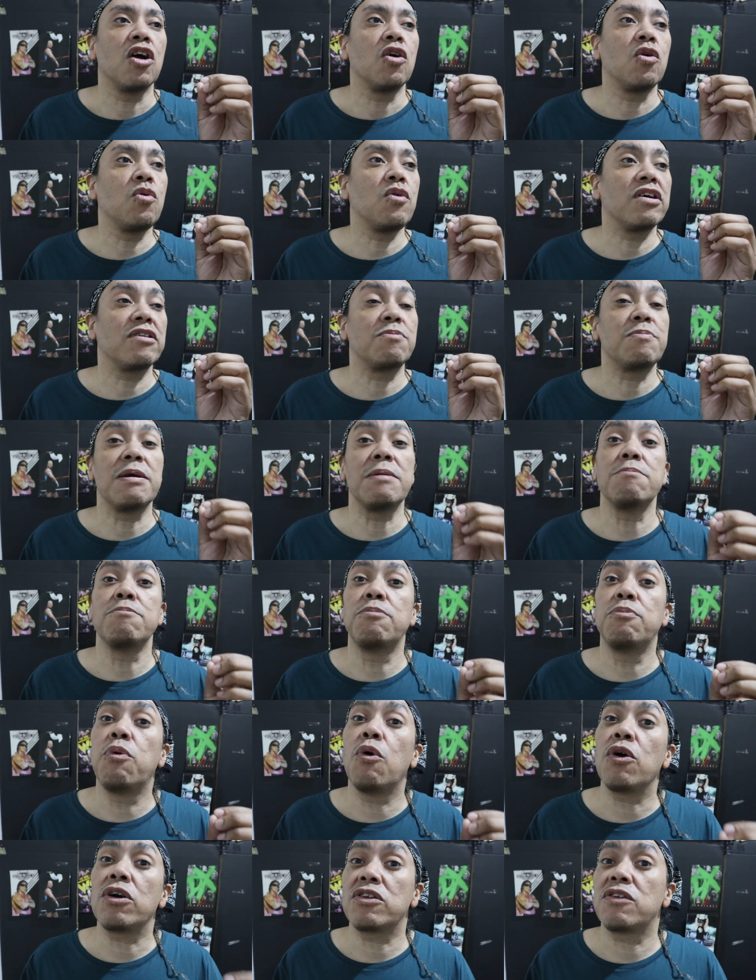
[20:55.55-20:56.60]
who has been
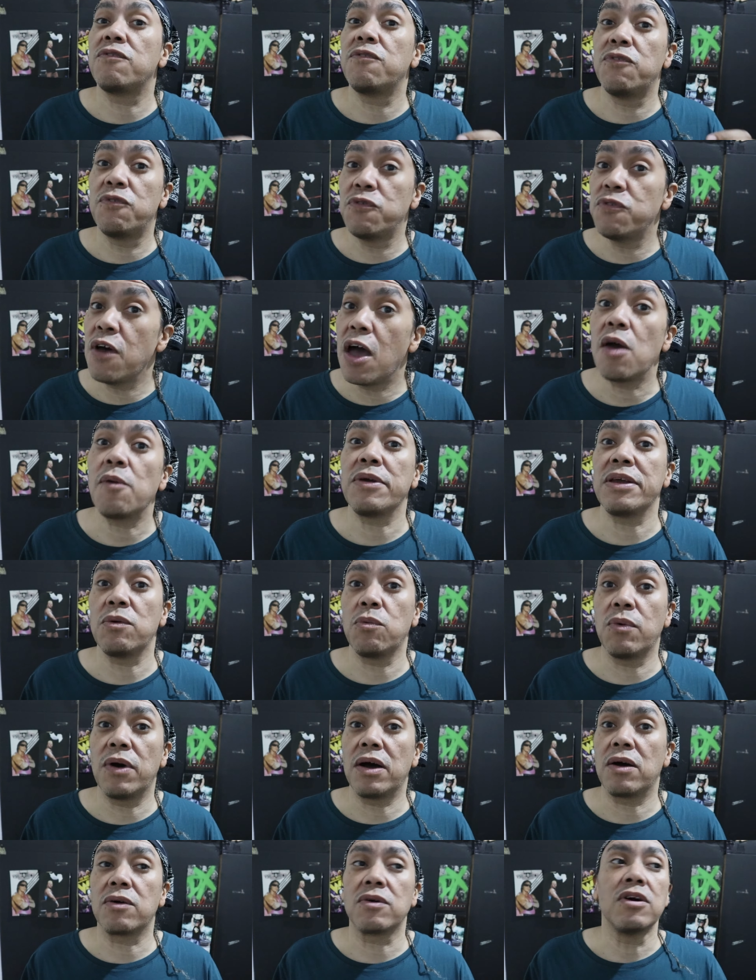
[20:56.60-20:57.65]
booked very
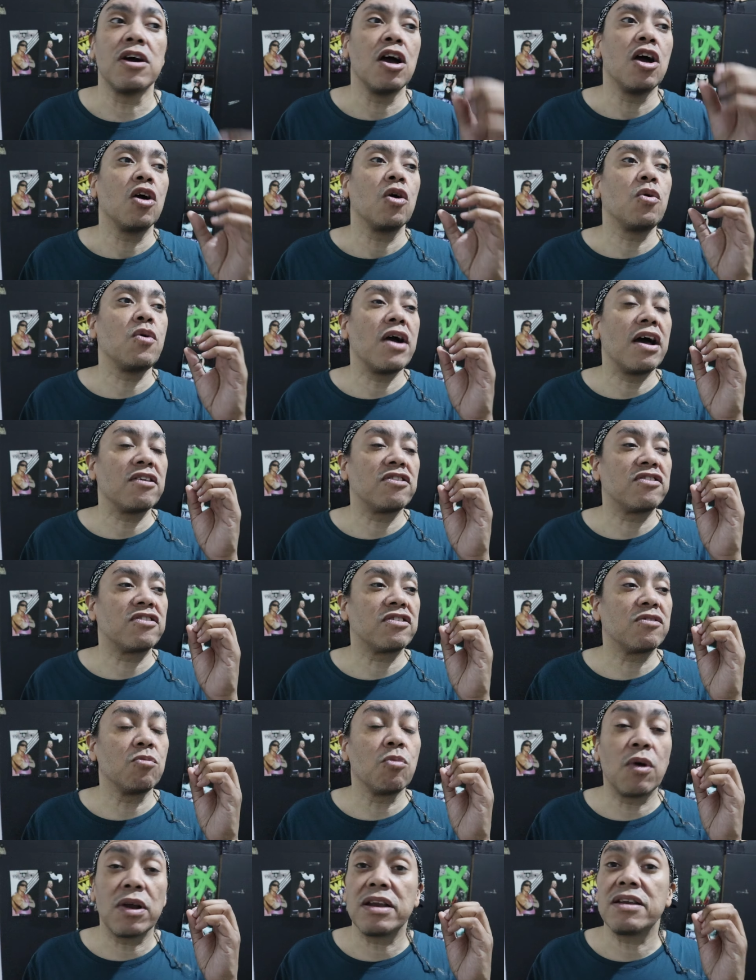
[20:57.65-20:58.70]
well, who
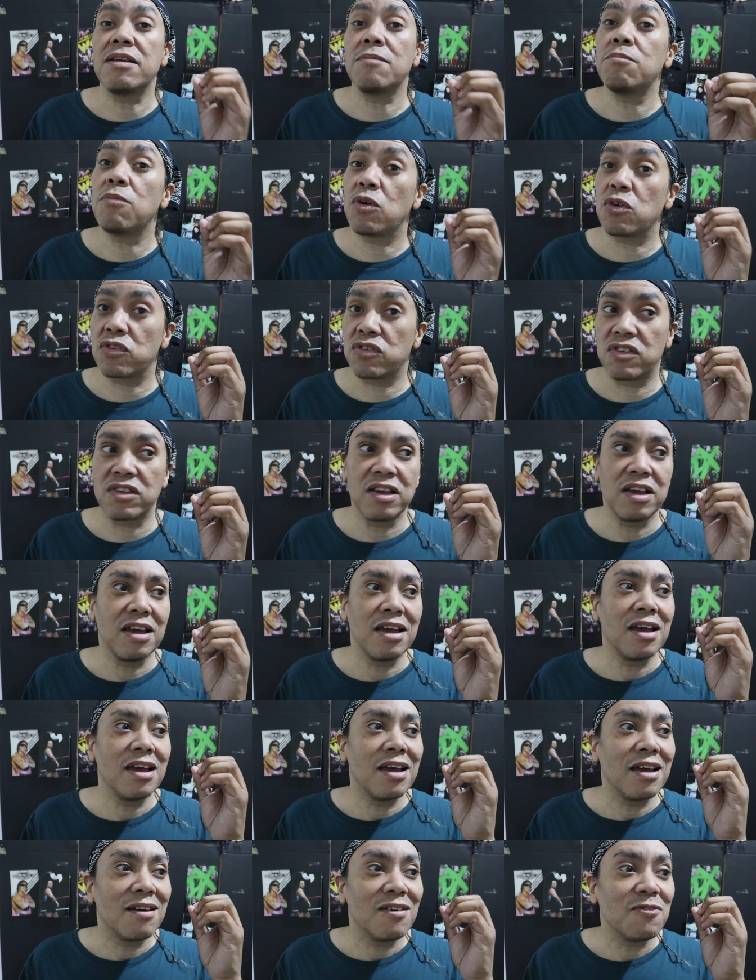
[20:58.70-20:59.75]
has one of the most
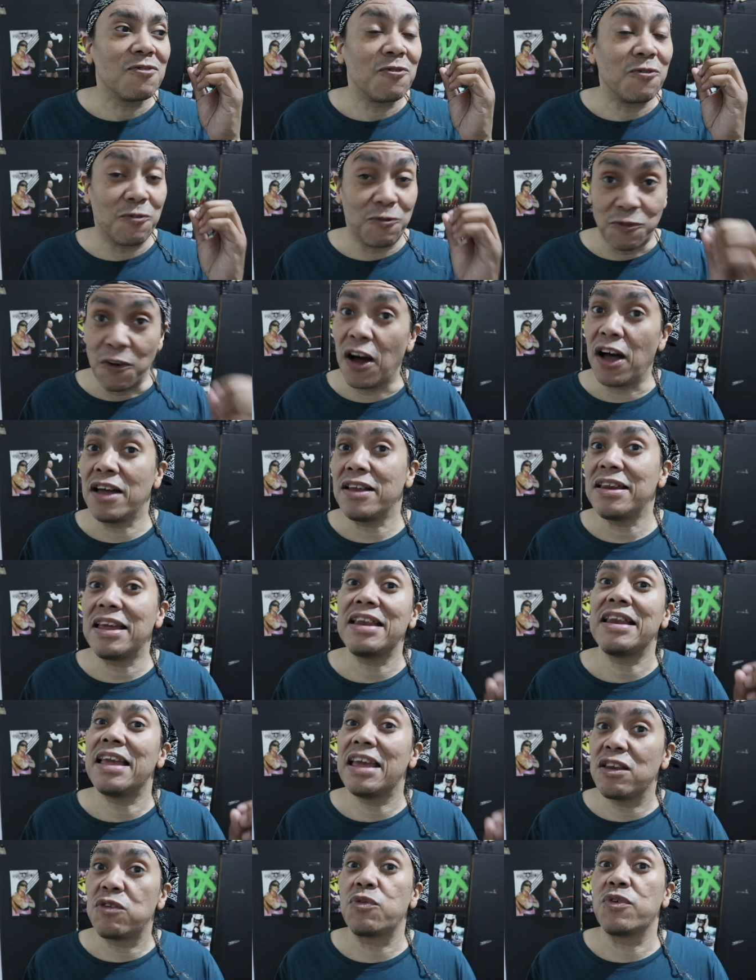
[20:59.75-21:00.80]
fun
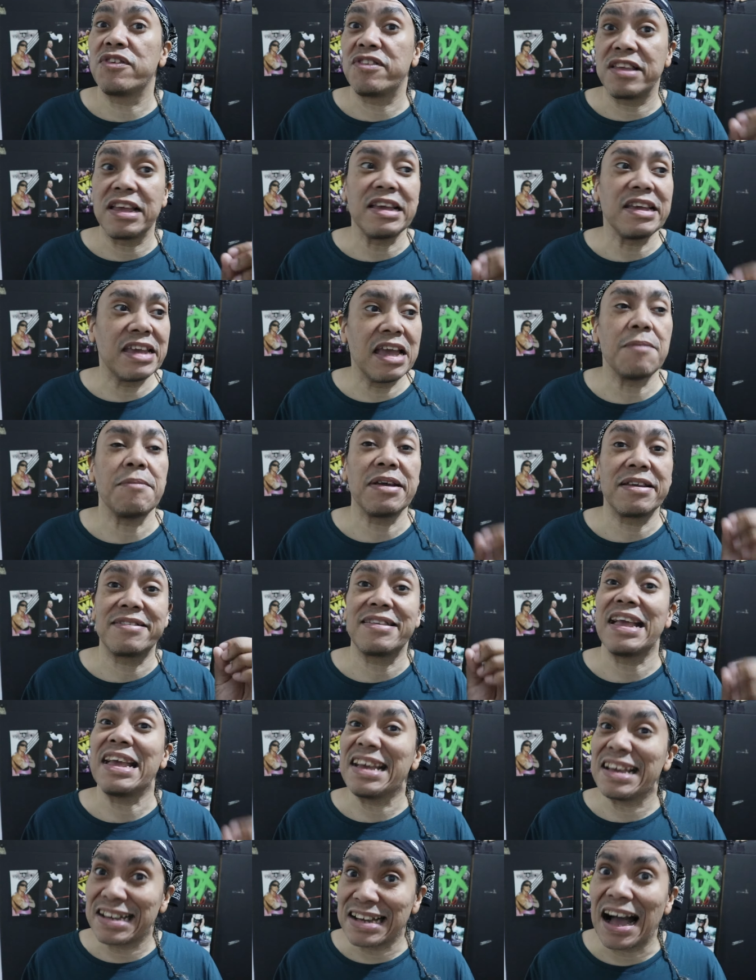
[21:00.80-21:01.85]
and interesting gimmicks
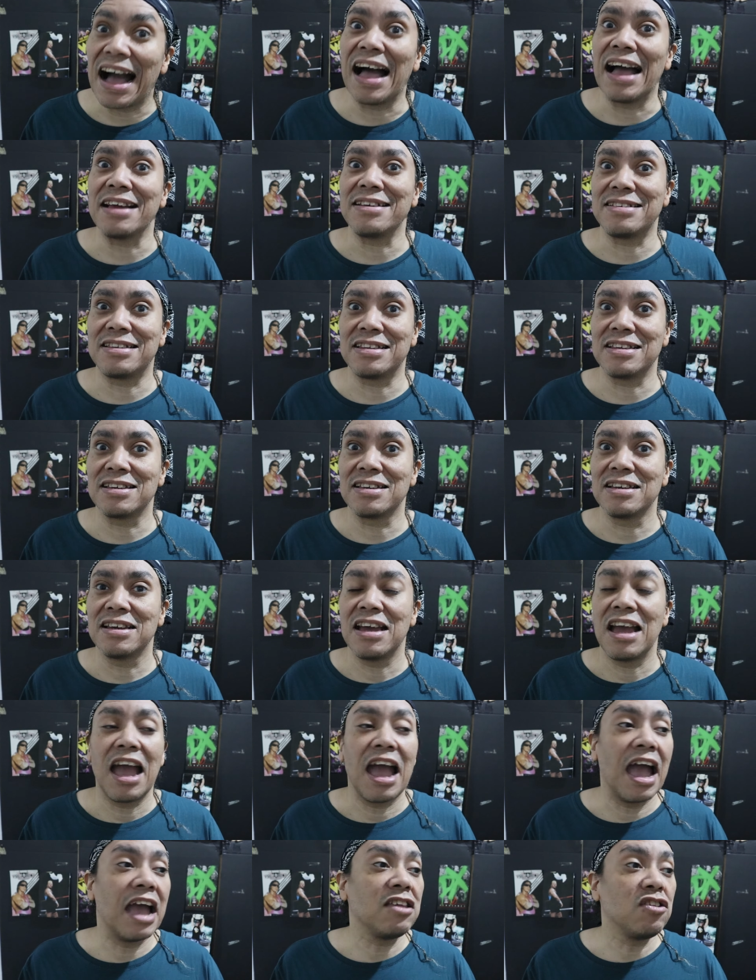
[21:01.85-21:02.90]
they got
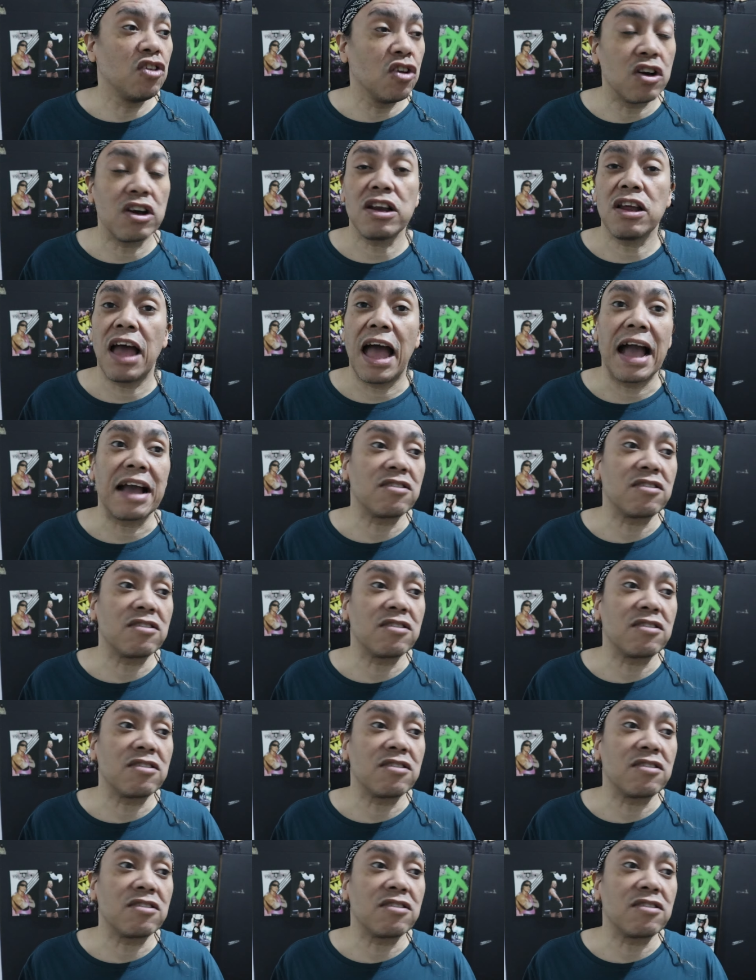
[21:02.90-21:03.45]
and you're going to